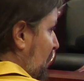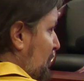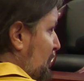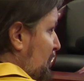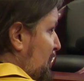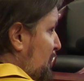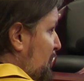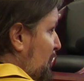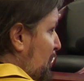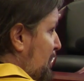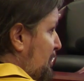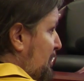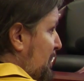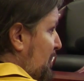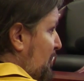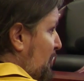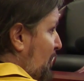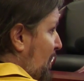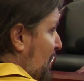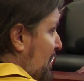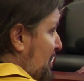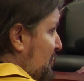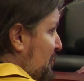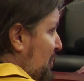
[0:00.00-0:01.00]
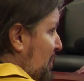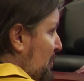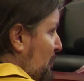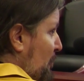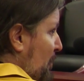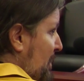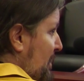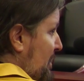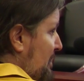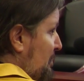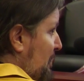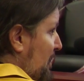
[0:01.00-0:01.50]
I was screaming, crying, trying to
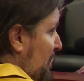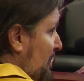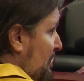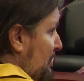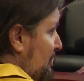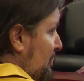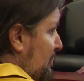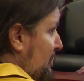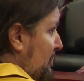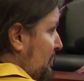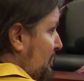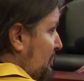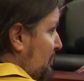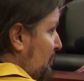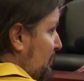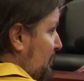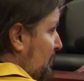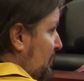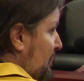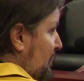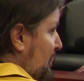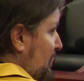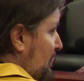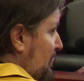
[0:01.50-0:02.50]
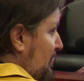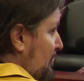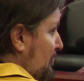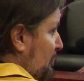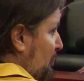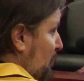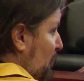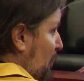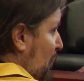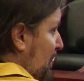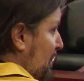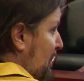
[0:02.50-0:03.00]
wake him up,
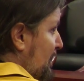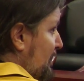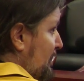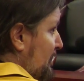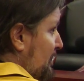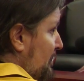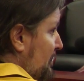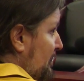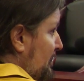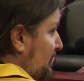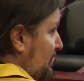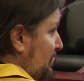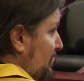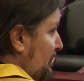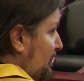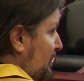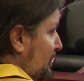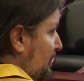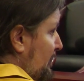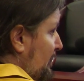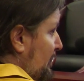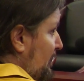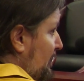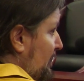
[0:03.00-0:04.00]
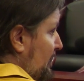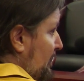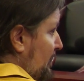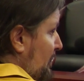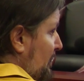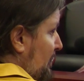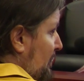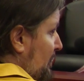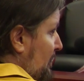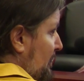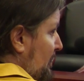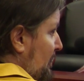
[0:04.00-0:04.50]
praying.
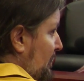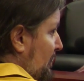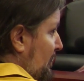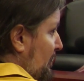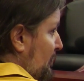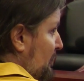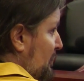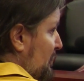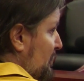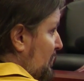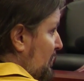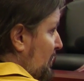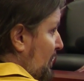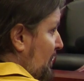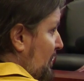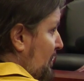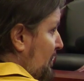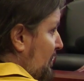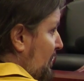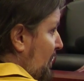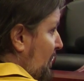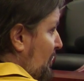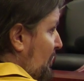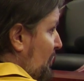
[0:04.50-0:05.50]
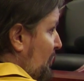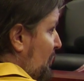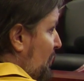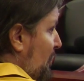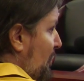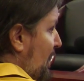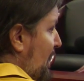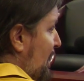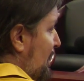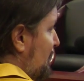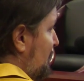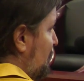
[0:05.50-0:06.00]
It was, I don't know,
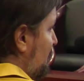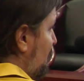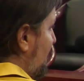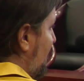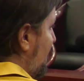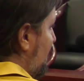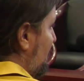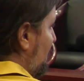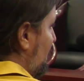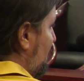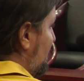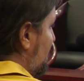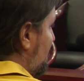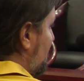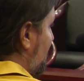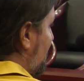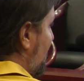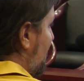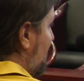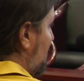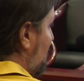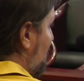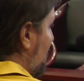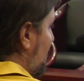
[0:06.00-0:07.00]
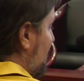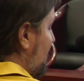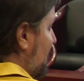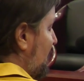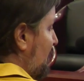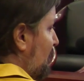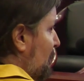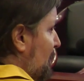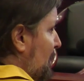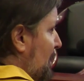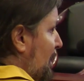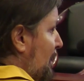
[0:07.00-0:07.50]
I had some kind of
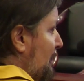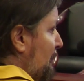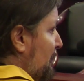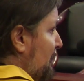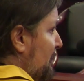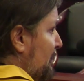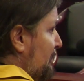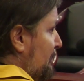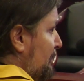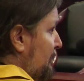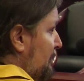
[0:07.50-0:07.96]
breakdown that happened.